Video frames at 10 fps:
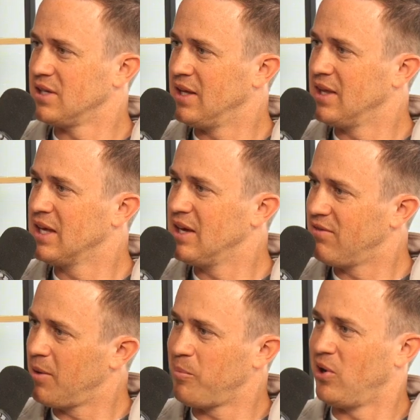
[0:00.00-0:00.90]
and they give
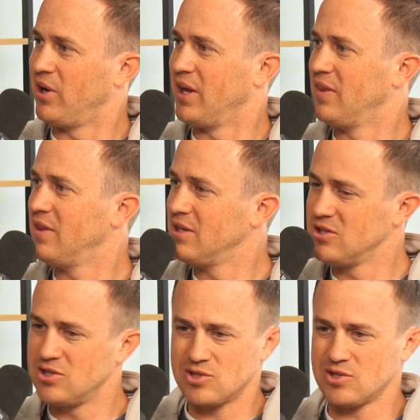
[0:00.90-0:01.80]
up on it, and then they
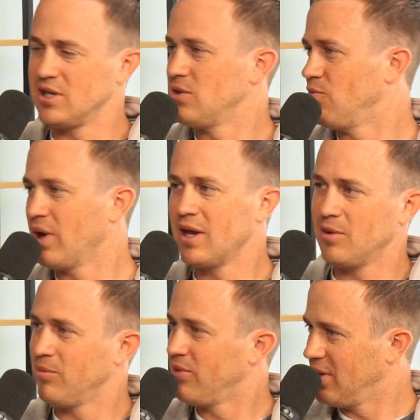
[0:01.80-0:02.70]
just try
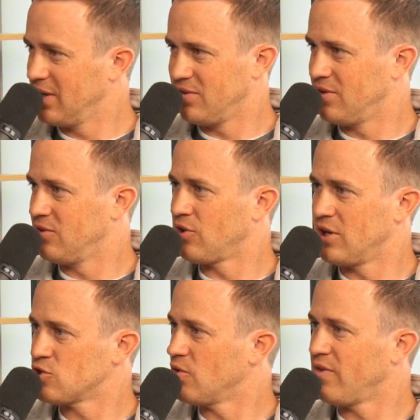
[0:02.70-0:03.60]
random things and try
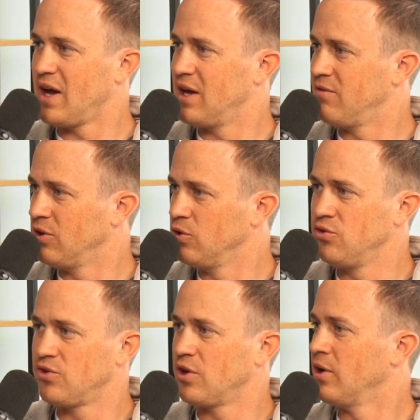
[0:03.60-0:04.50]
to survive and
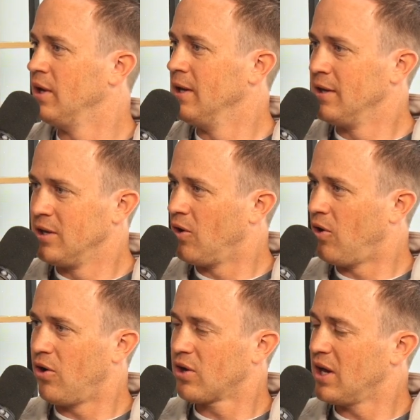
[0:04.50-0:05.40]
lose their,
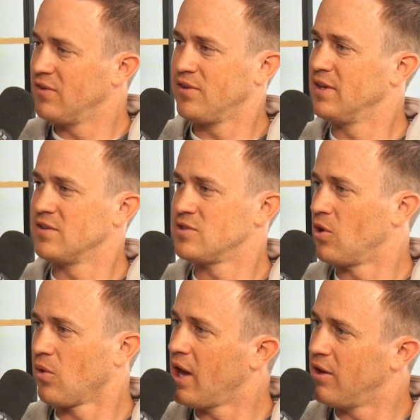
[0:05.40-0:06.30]
all kinds of things in
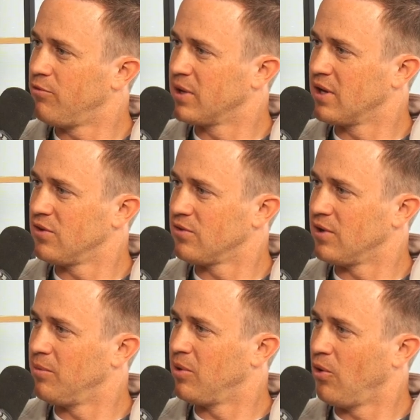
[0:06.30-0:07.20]
their life because of
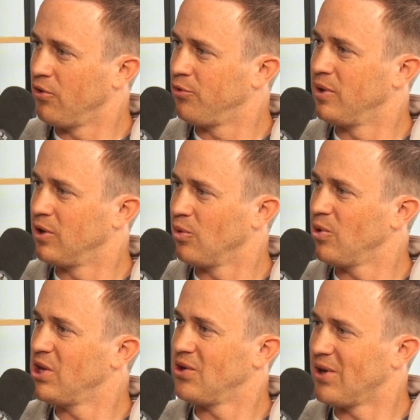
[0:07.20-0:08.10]
it. But ultimately, we're here to